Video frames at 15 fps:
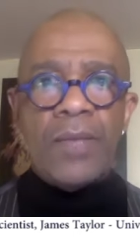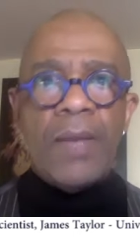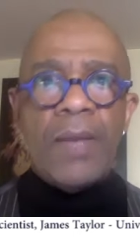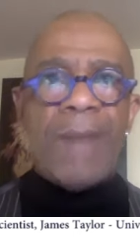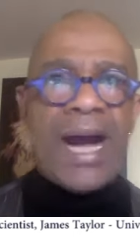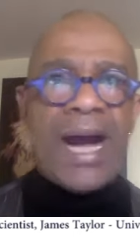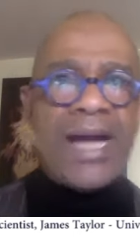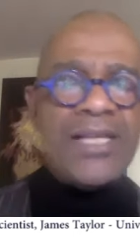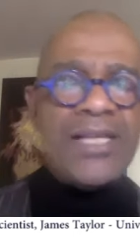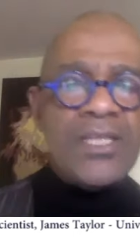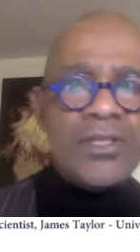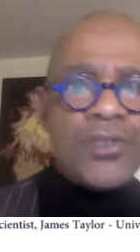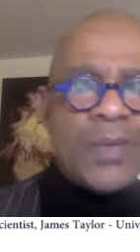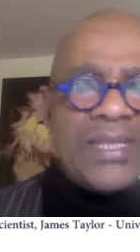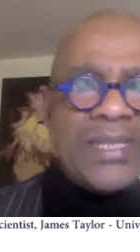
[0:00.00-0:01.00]
By
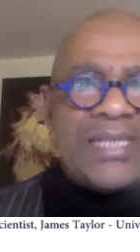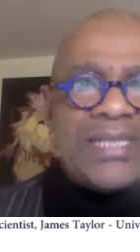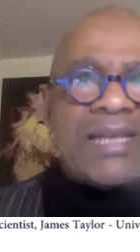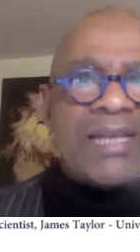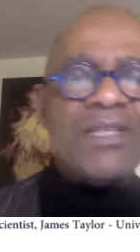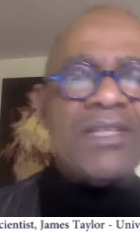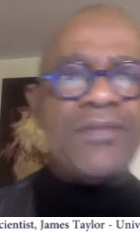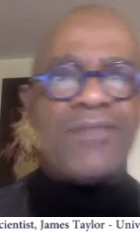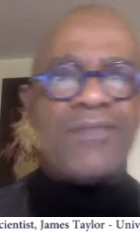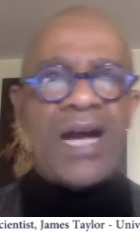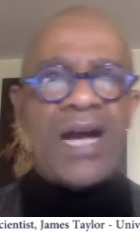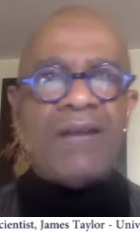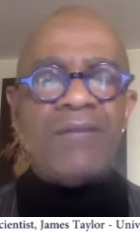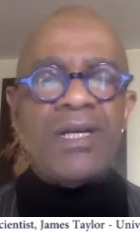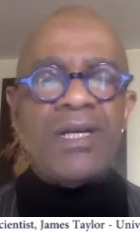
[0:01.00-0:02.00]

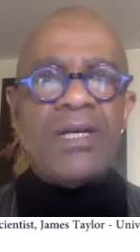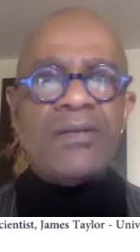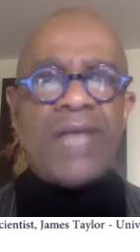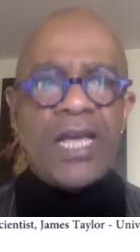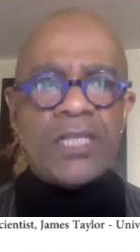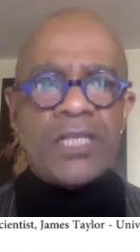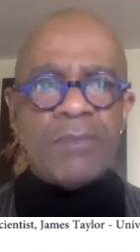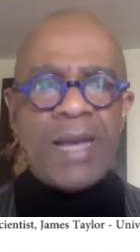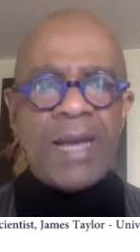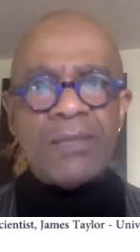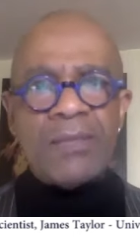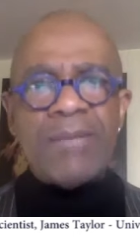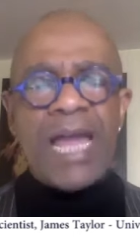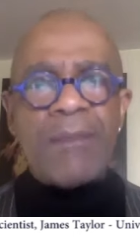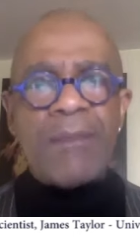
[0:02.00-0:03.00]
2075, they expect the
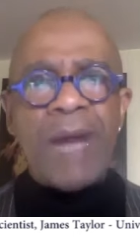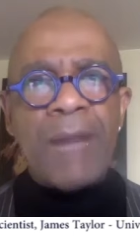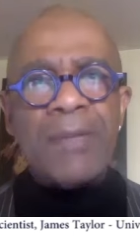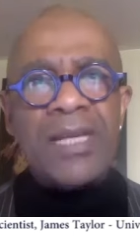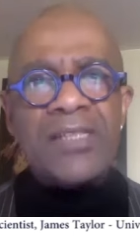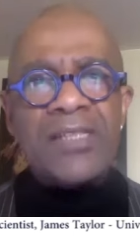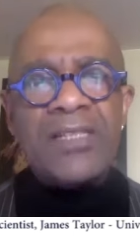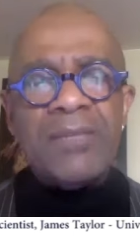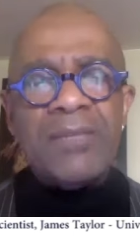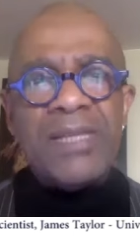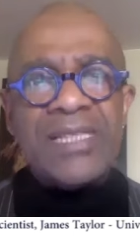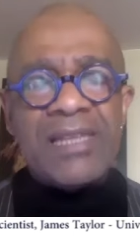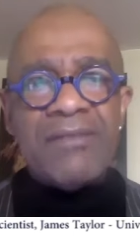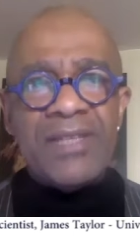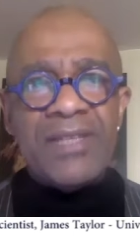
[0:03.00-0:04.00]
black population to be
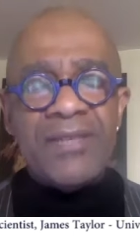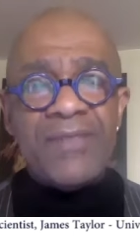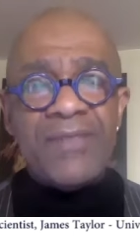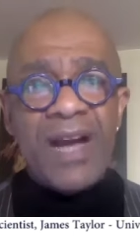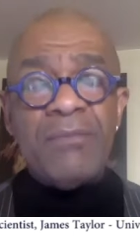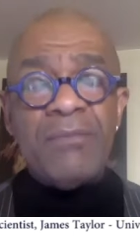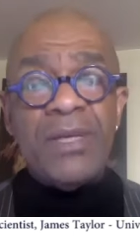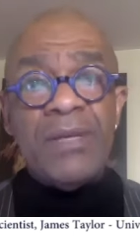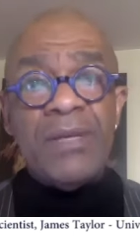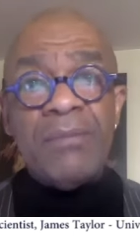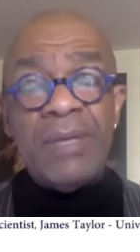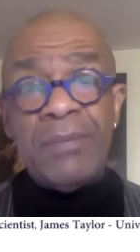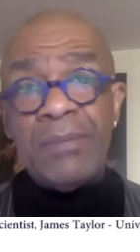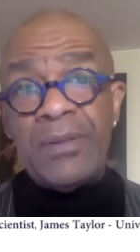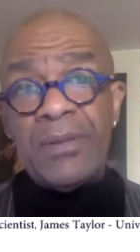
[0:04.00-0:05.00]
75 million
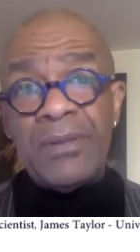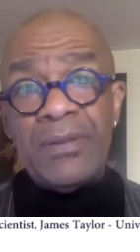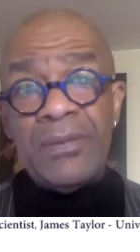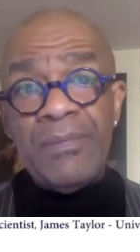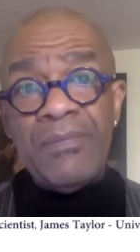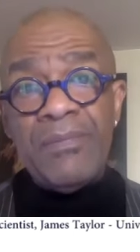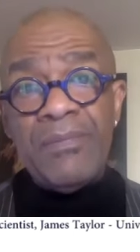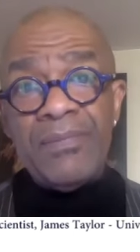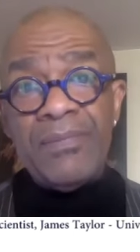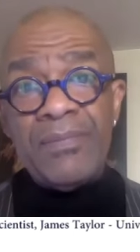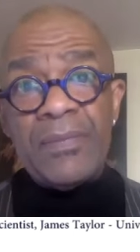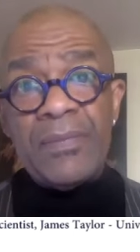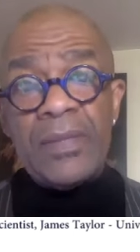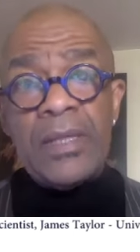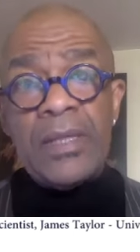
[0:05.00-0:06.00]
people.
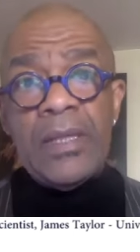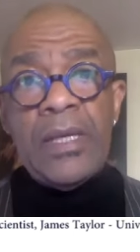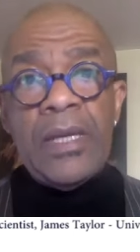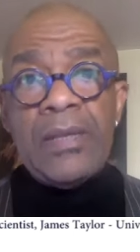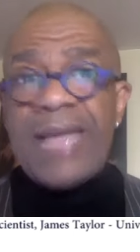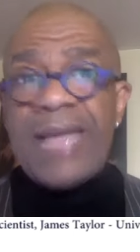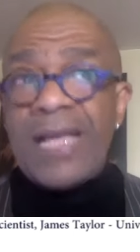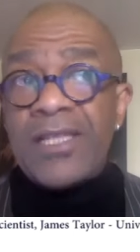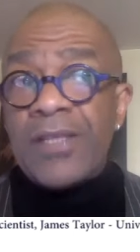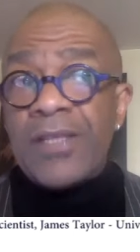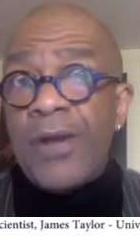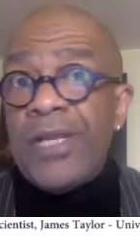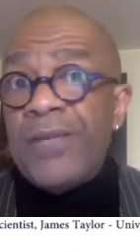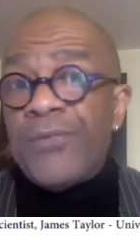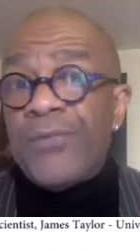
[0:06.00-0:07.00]
That's
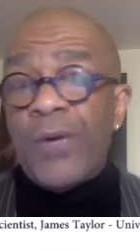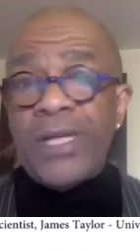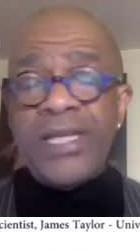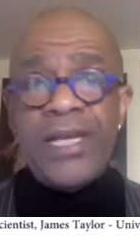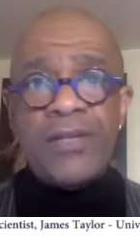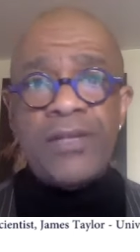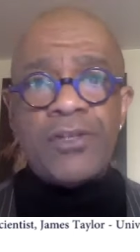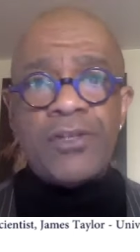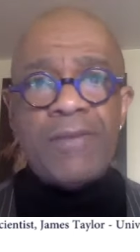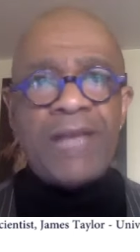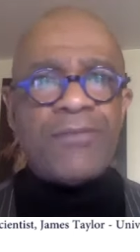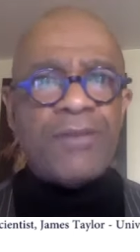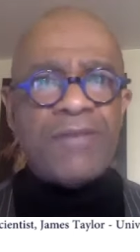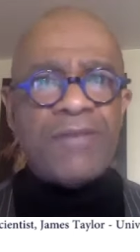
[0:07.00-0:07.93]
30, 40 years, that's 50